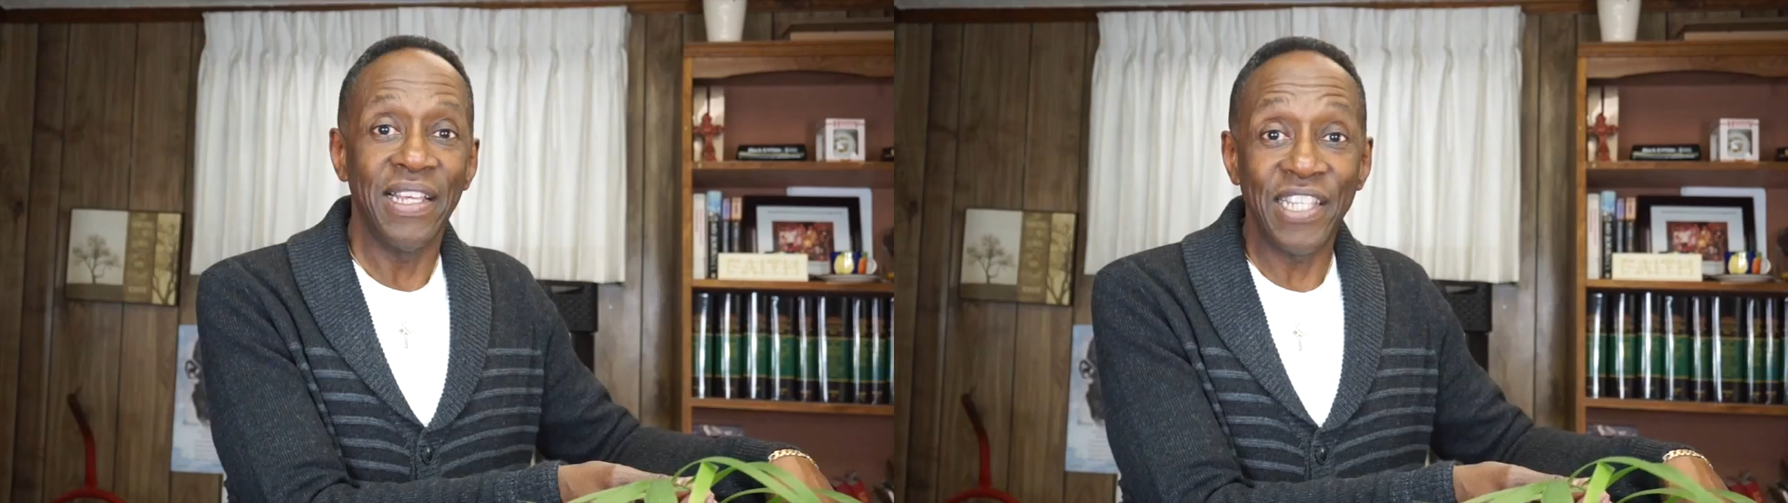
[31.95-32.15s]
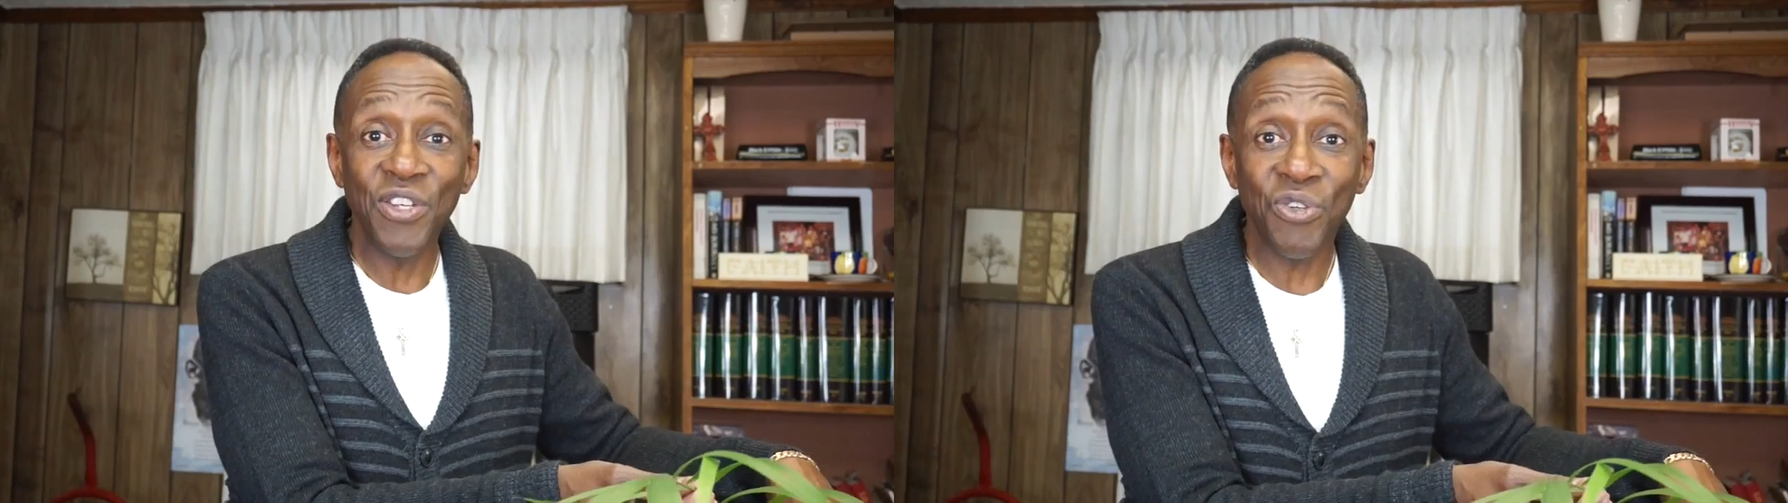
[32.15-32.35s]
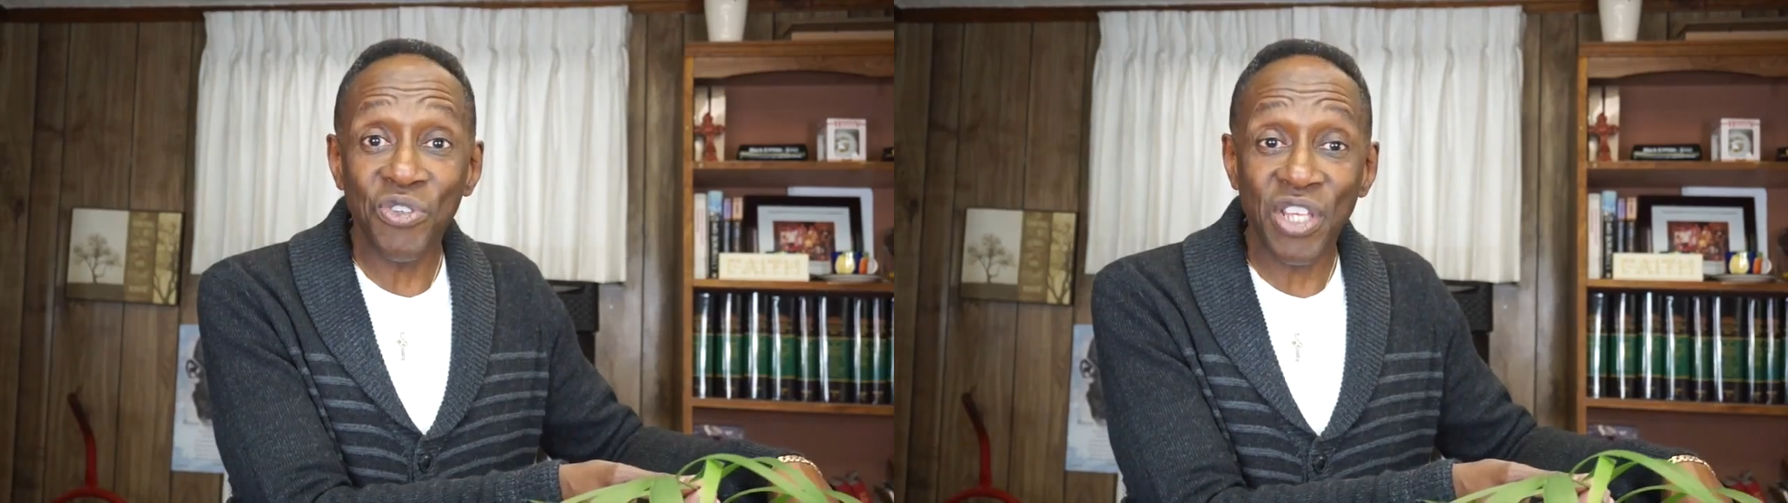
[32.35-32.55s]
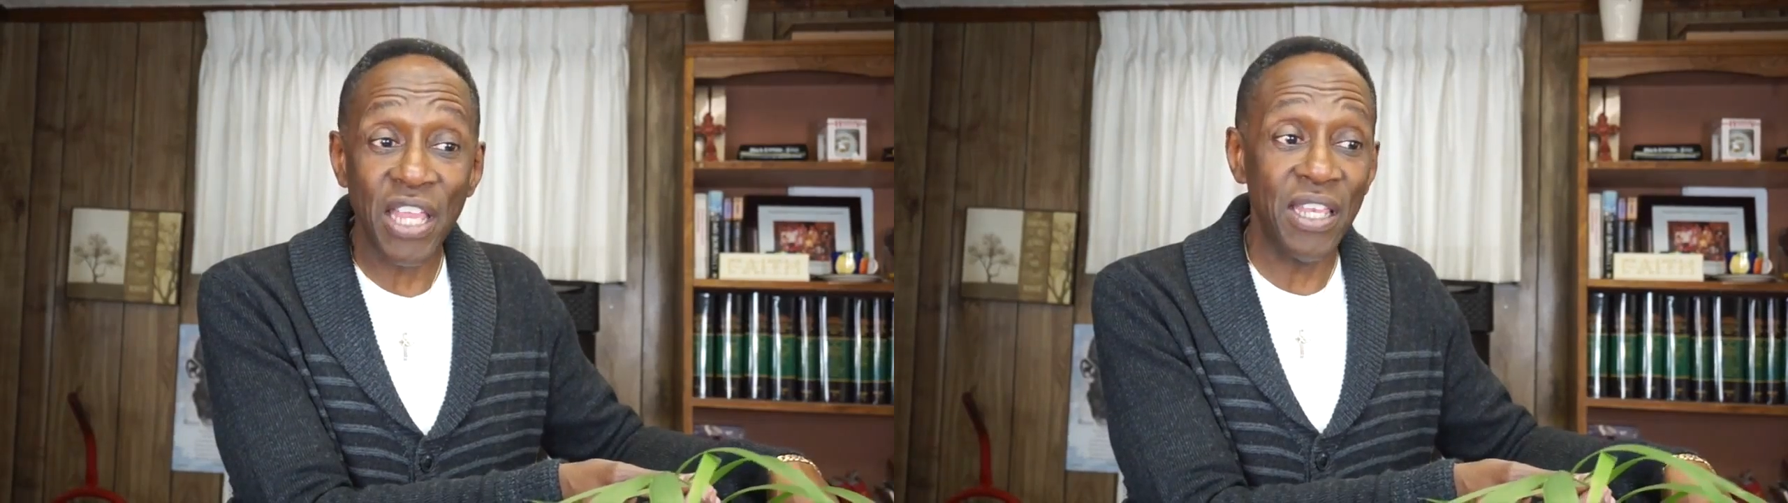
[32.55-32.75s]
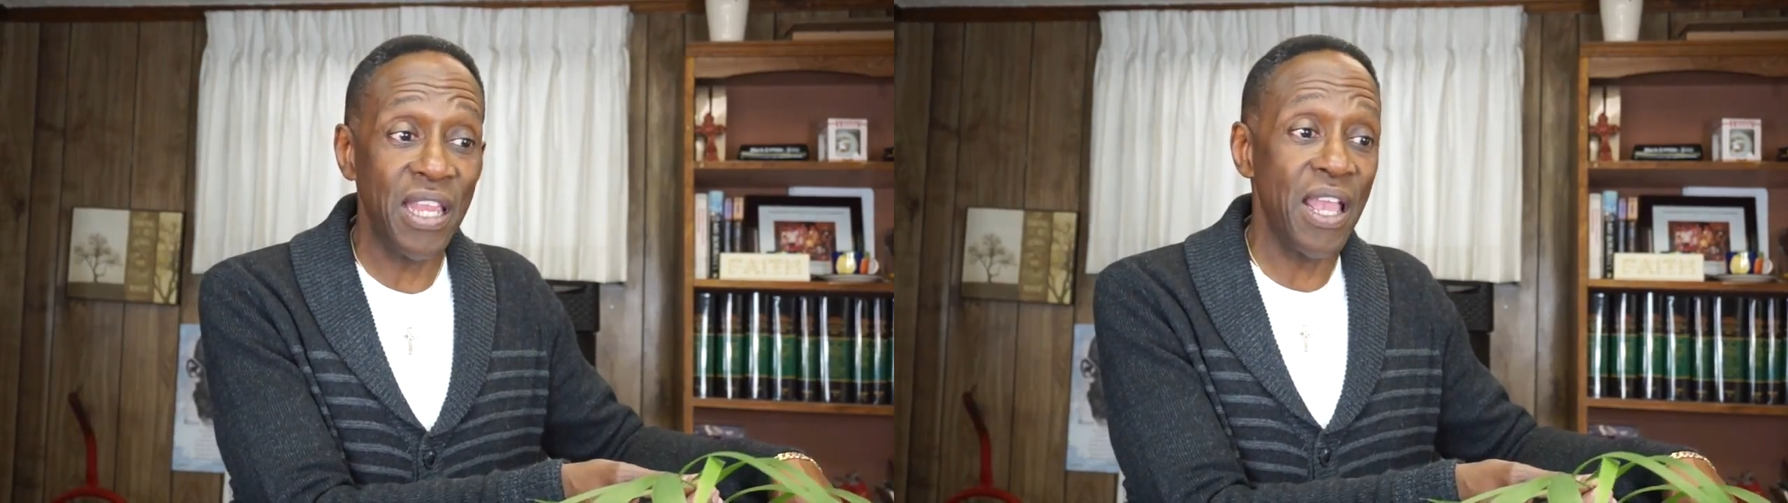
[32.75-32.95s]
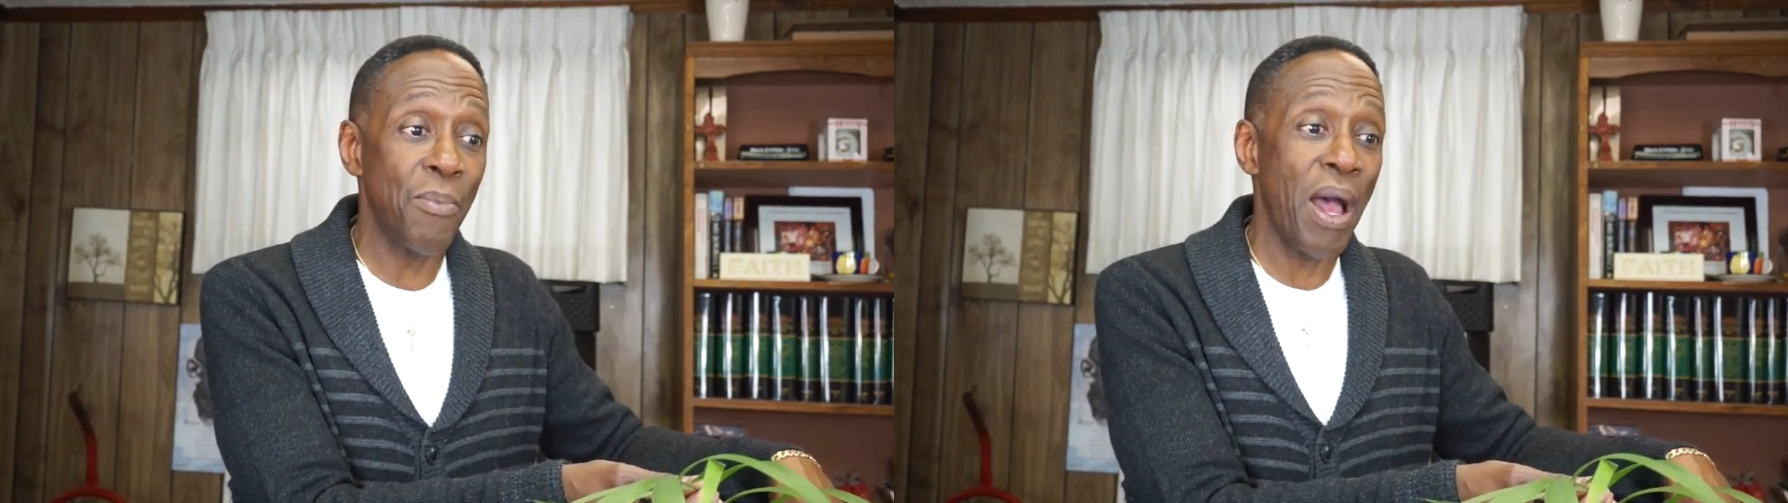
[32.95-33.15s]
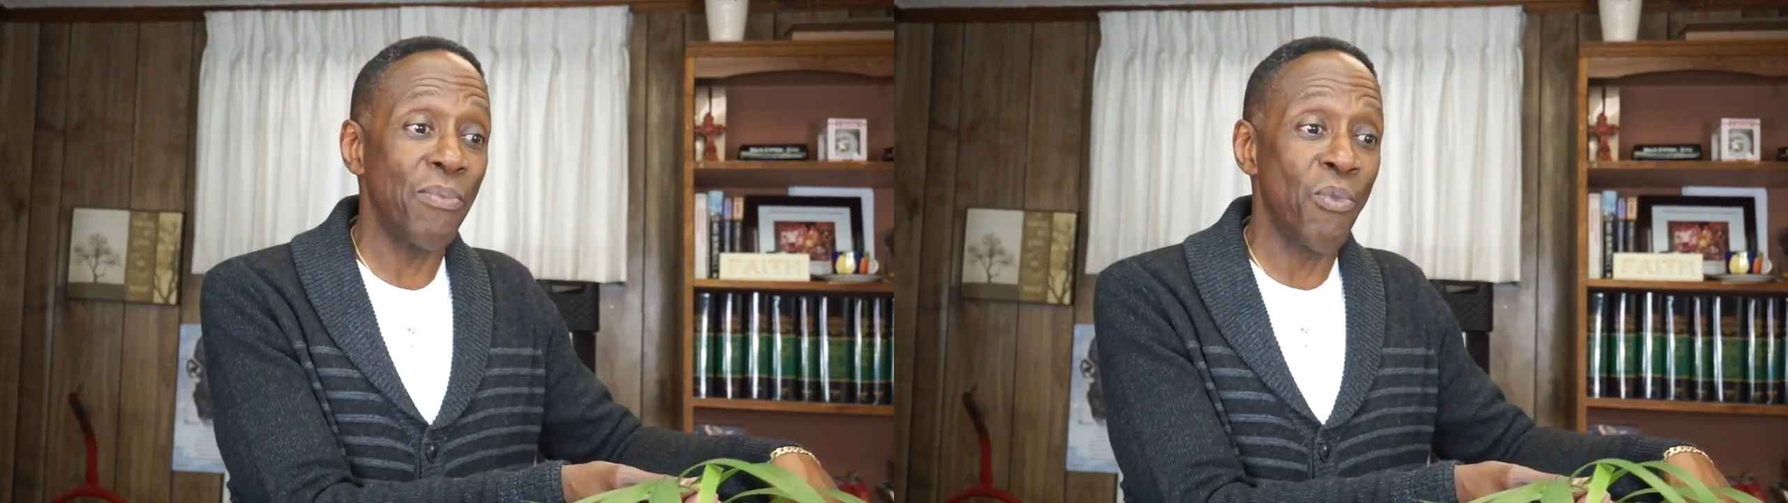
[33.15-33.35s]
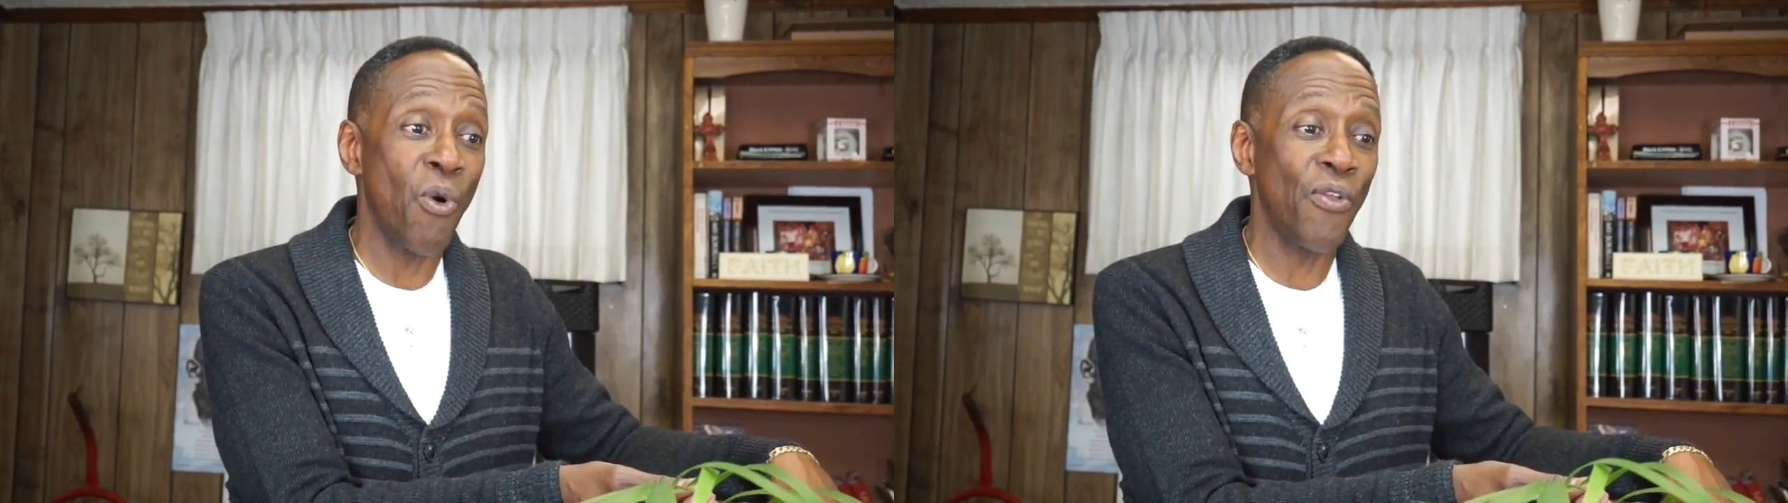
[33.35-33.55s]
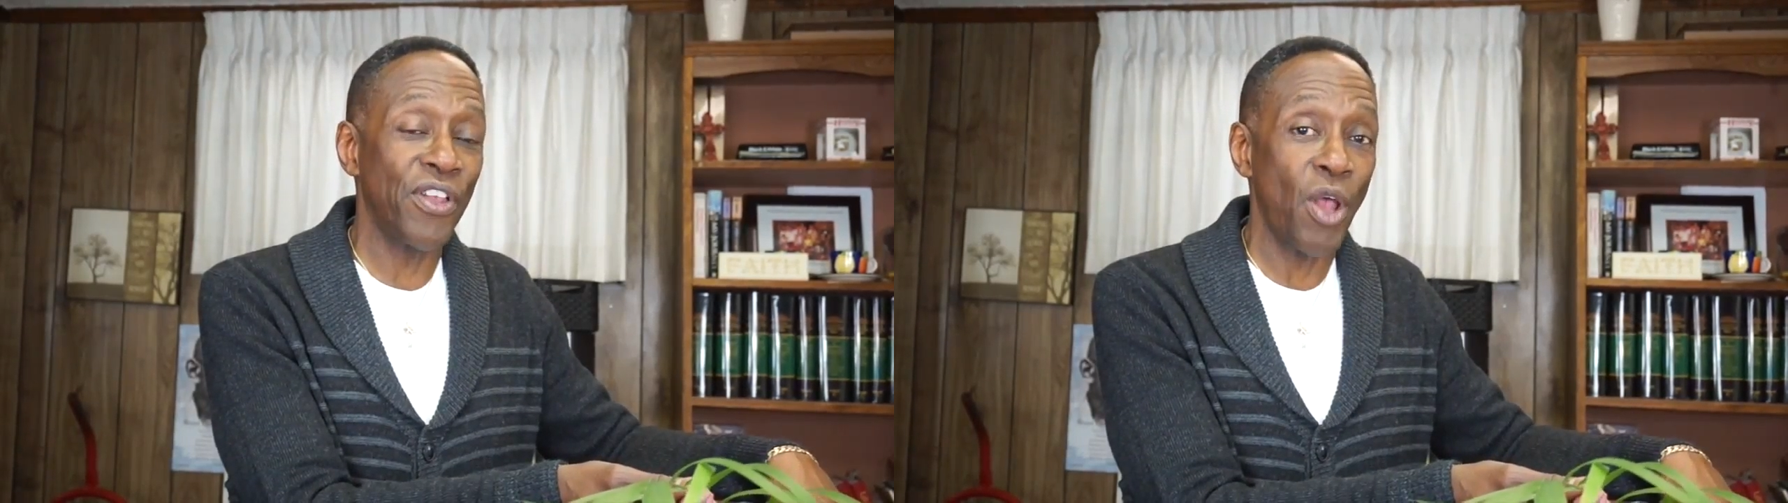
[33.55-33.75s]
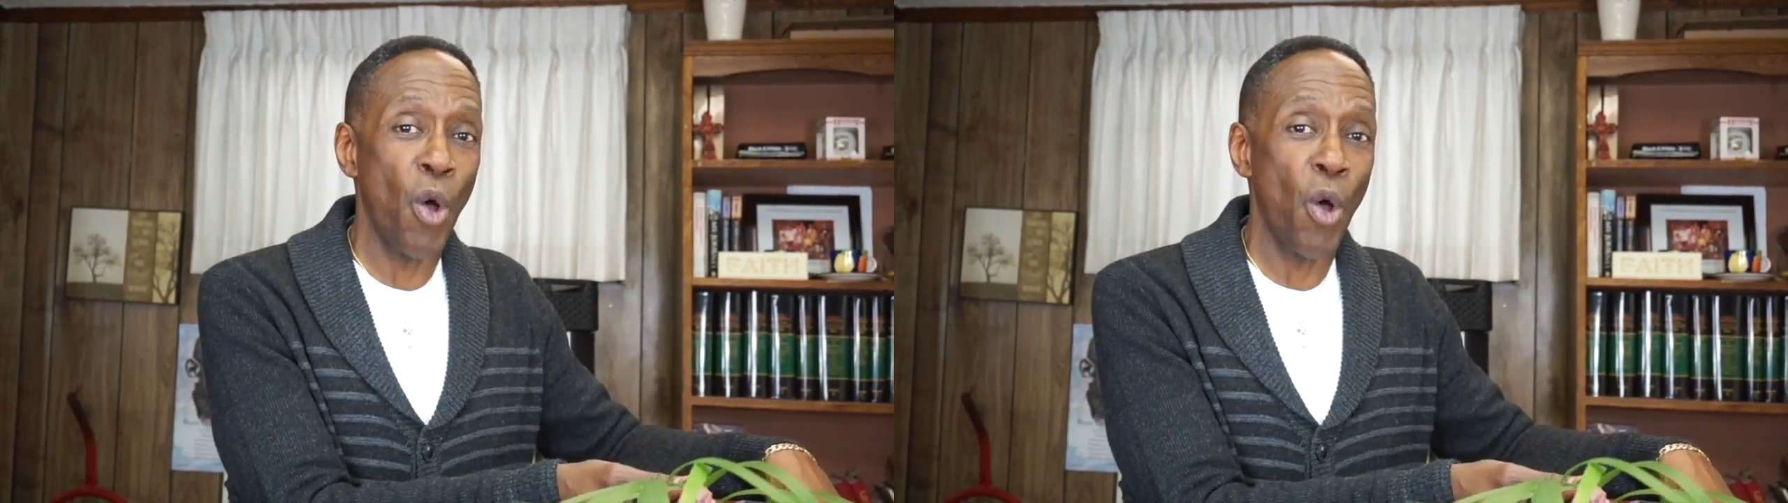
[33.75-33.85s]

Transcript: is Easter Sunday about more than